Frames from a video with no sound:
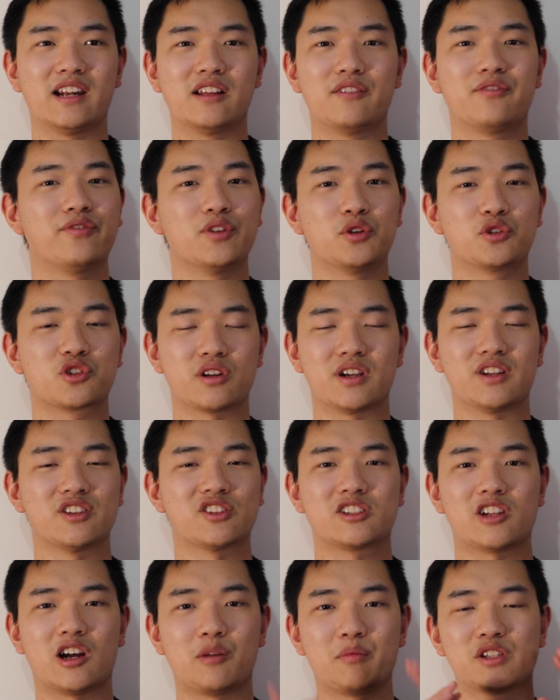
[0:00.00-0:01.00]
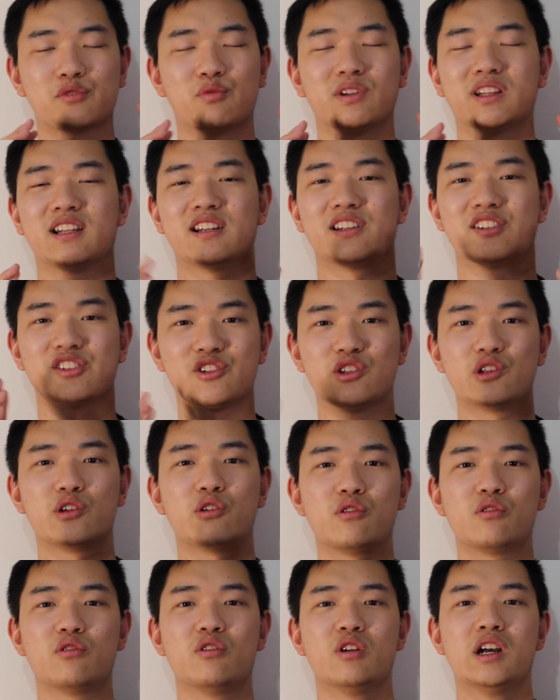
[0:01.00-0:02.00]
any future installments within this
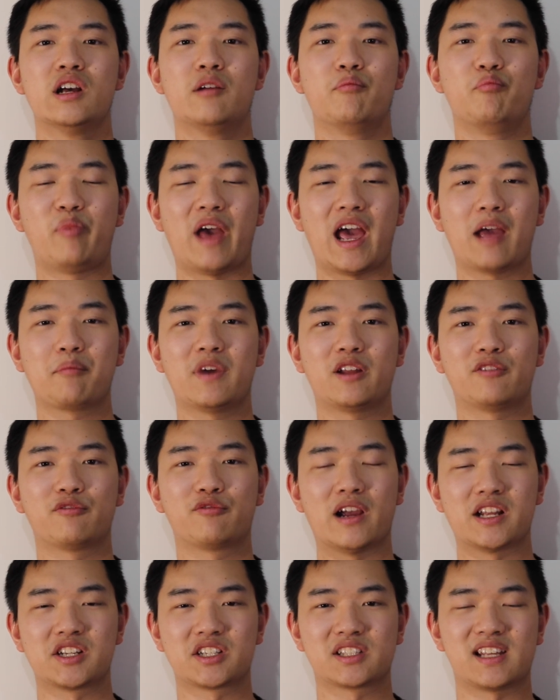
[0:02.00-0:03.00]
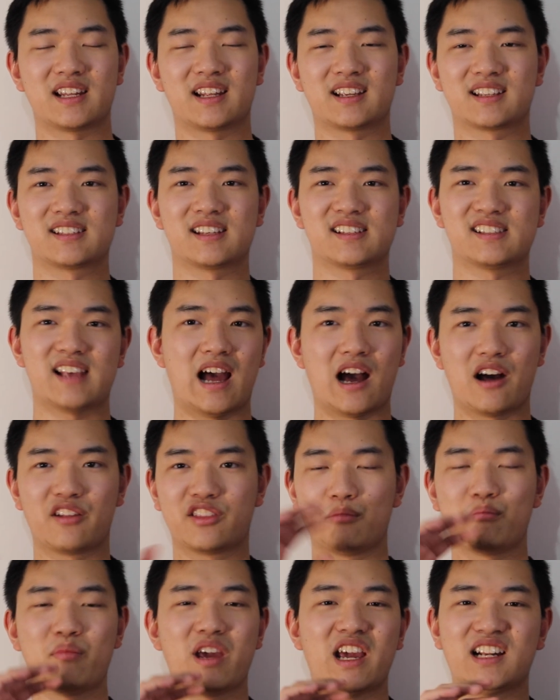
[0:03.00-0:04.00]
new Batman franchise that exists out
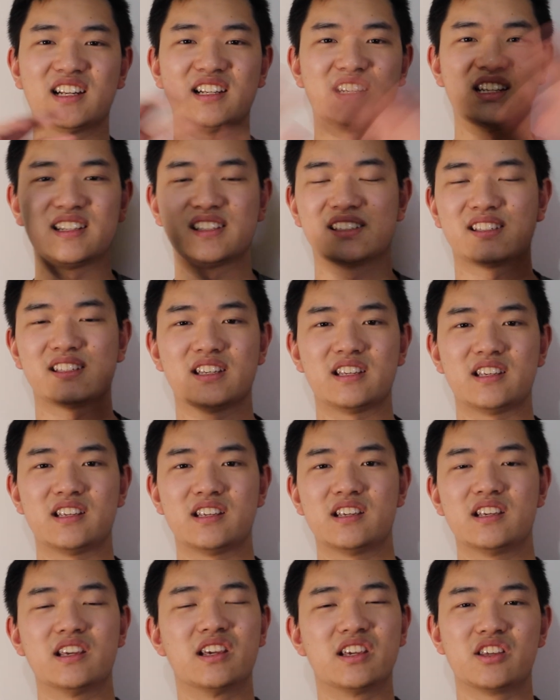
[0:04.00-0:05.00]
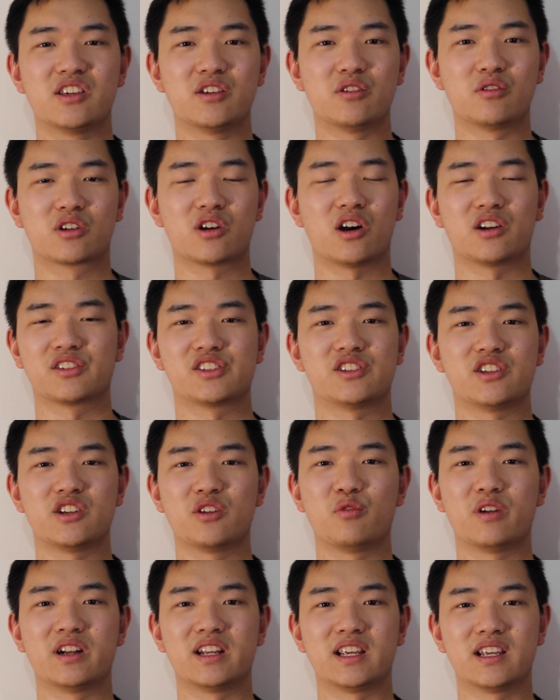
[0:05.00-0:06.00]
of the main DC EU
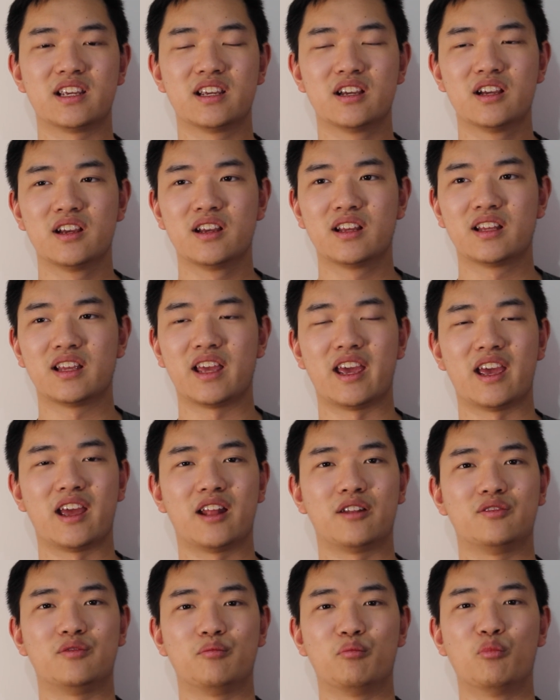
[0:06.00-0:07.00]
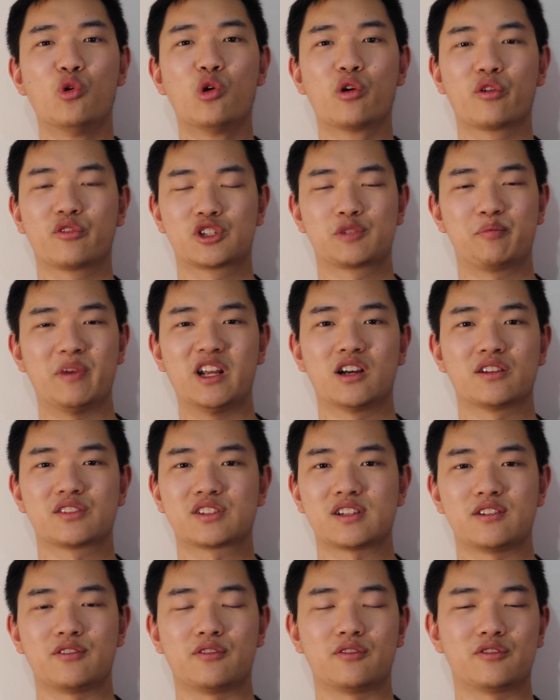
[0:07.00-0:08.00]
continuity and more
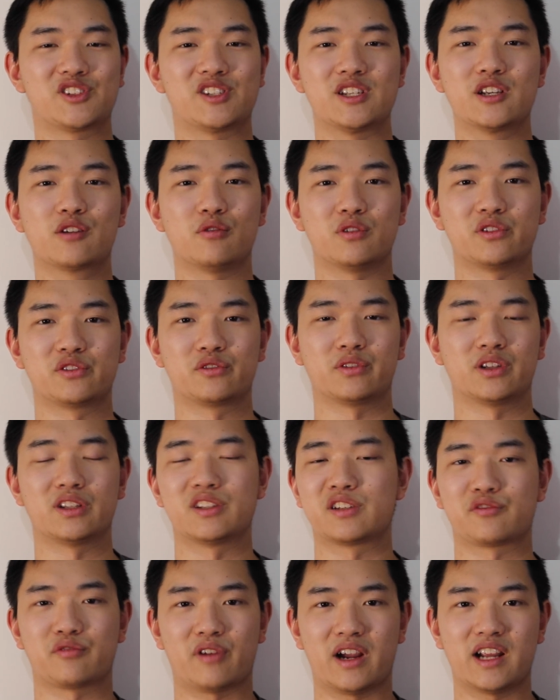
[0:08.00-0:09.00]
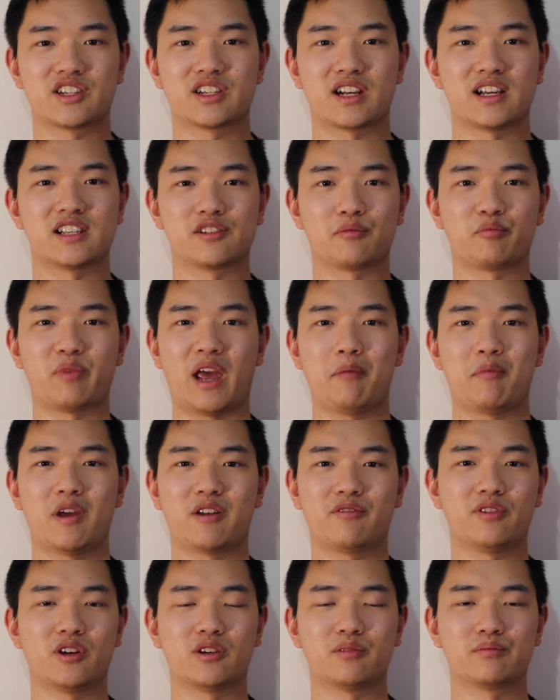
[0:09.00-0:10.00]
spin-offs and sequels from this franchise of
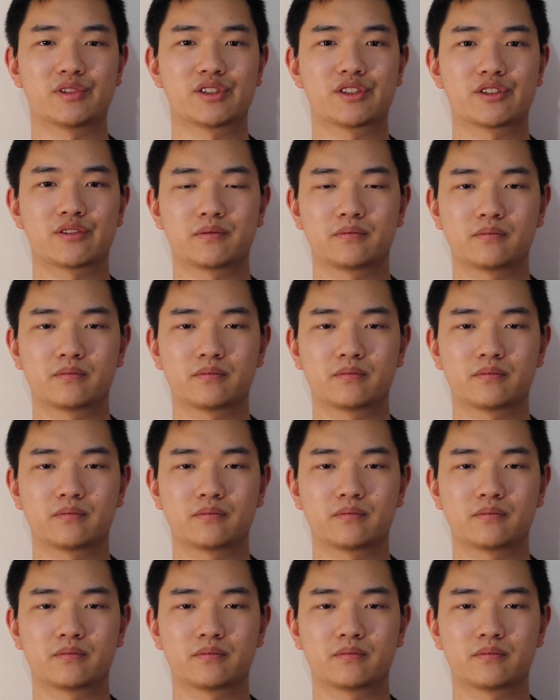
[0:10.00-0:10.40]
Batman films.